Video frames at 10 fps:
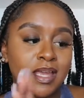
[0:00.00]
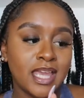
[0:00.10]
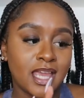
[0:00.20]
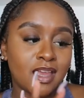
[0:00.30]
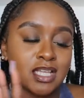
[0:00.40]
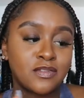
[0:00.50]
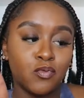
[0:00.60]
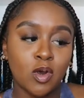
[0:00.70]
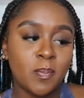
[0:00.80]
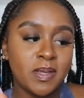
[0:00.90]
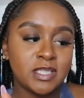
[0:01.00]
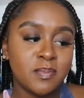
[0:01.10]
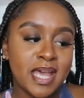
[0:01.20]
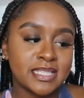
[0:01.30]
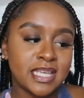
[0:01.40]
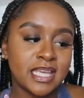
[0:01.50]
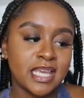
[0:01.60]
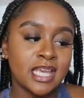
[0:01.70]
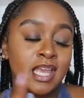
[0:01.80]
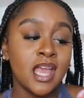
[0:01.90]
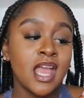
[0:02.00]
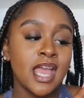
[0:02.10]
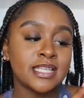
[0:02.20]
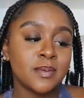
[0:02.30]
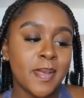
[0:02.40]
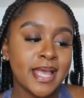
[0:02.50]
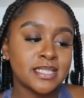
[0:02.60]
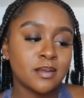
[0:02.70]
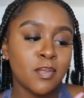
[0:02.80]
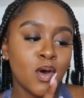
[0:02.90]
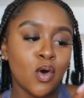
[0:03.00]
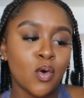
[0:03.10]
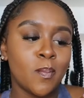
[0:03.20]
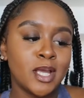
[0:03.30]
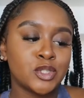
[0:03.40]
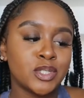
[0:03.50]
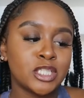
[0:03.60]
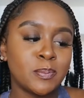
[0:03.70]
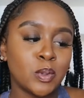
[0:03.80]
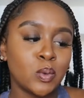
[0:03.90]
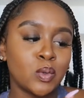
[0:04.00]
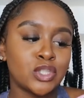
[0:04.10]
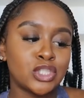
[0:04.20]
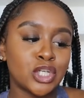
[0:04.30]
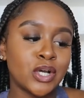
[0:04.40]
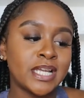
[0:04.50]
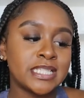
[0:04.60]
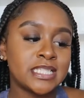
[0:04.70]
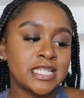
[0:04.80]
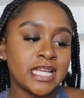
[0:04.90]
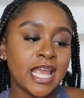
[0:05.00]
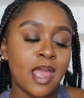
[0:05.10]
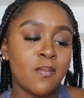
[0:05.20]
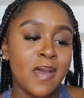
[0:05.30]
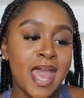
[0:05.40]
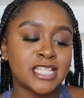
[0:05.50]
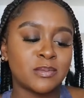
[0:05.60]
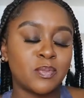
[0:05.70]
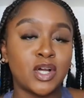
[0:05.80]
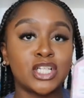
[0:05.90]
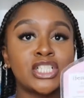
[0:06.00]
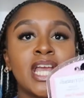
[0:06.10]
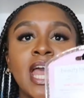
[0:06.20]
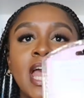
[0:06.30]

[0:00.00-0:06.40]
kit. It's four-piece masking kit. Has a mask bowl, measuring spoon, stirring stick, and mask brush.